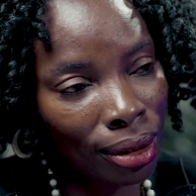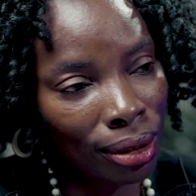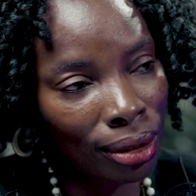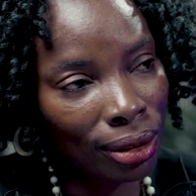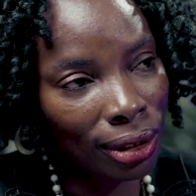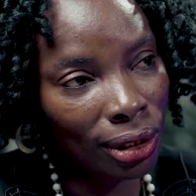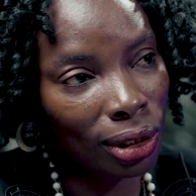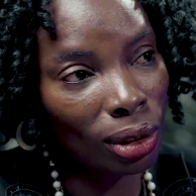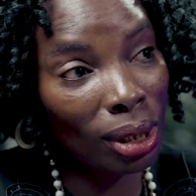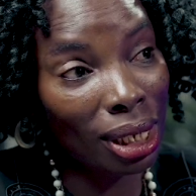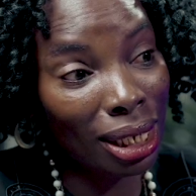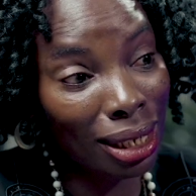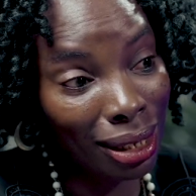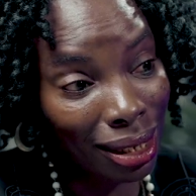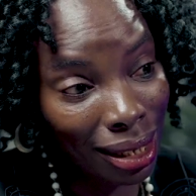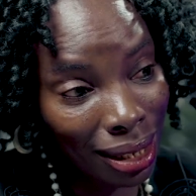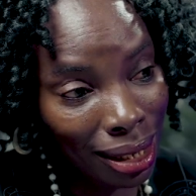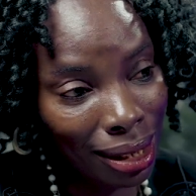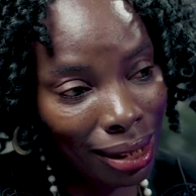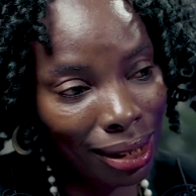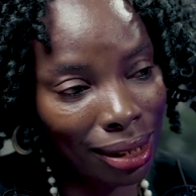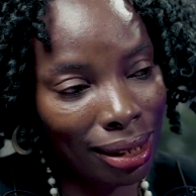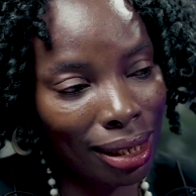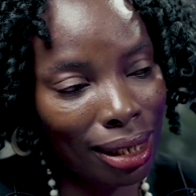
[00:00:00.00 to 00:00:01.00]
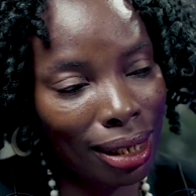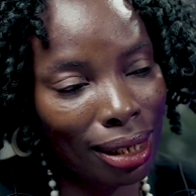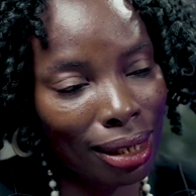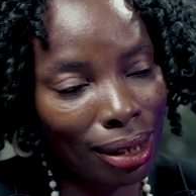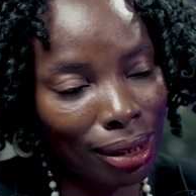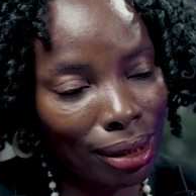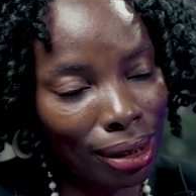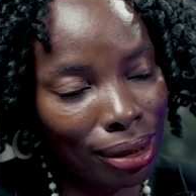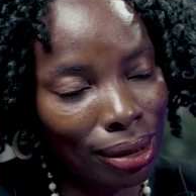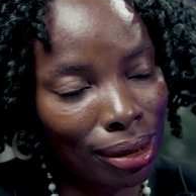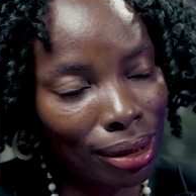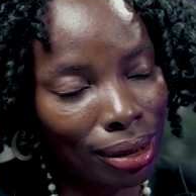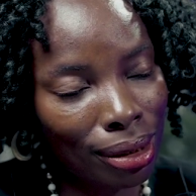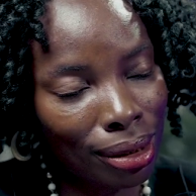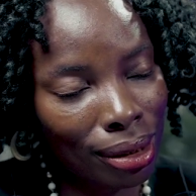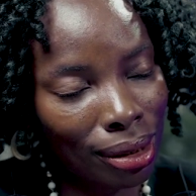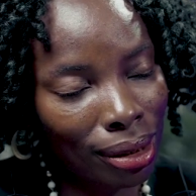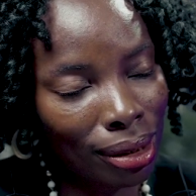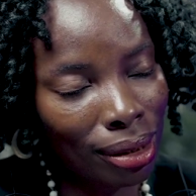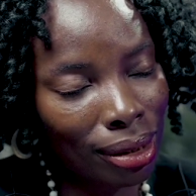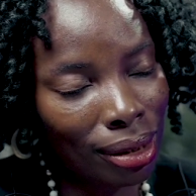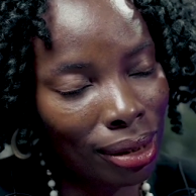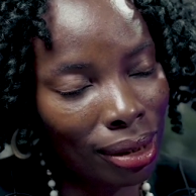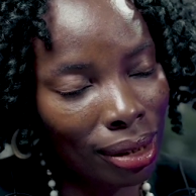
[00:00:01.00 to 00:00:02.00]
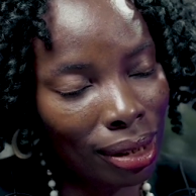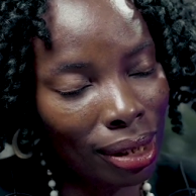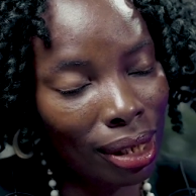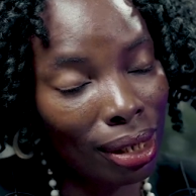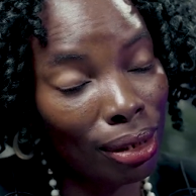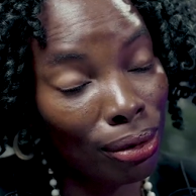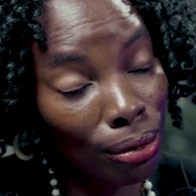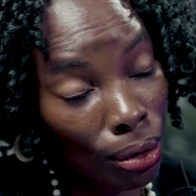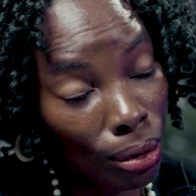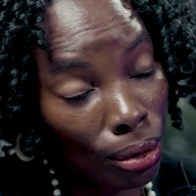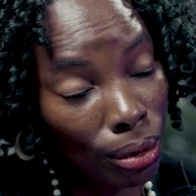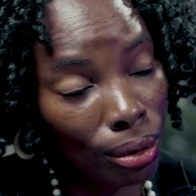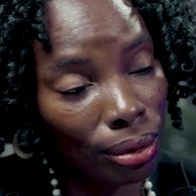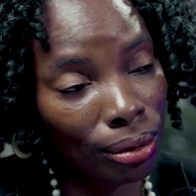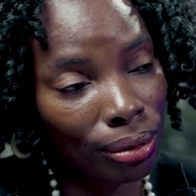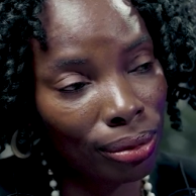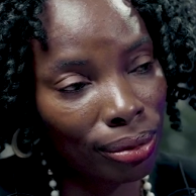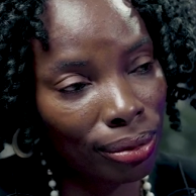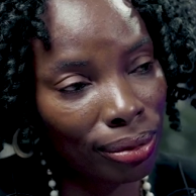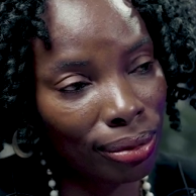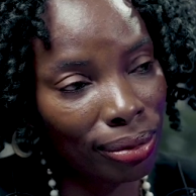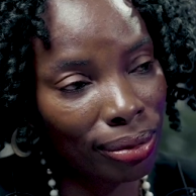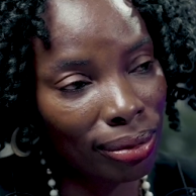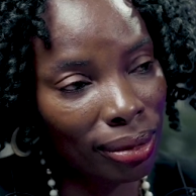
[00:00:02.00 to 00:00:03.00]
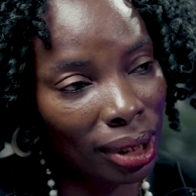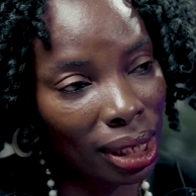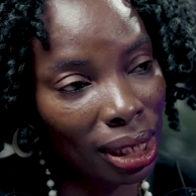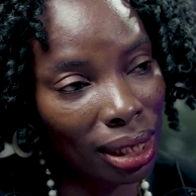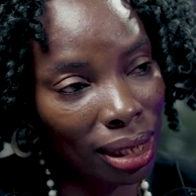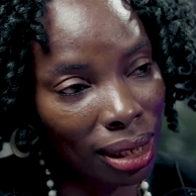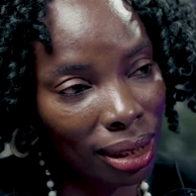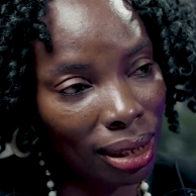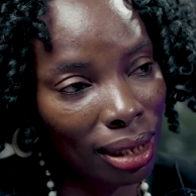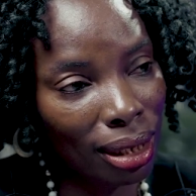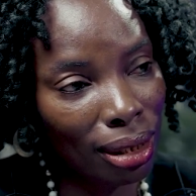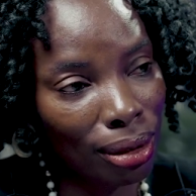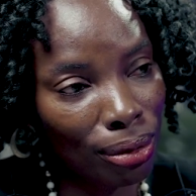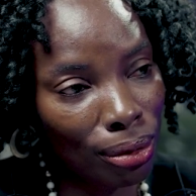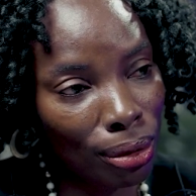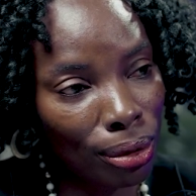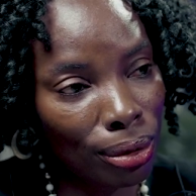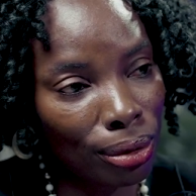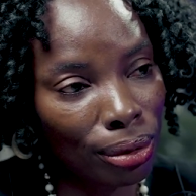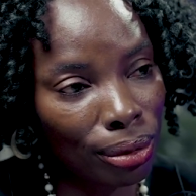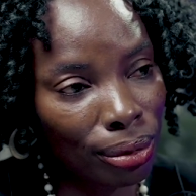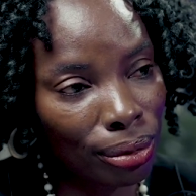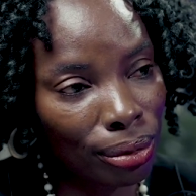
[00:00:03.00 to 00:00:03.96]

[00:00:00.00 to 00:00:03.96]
So it is their role. It is their role.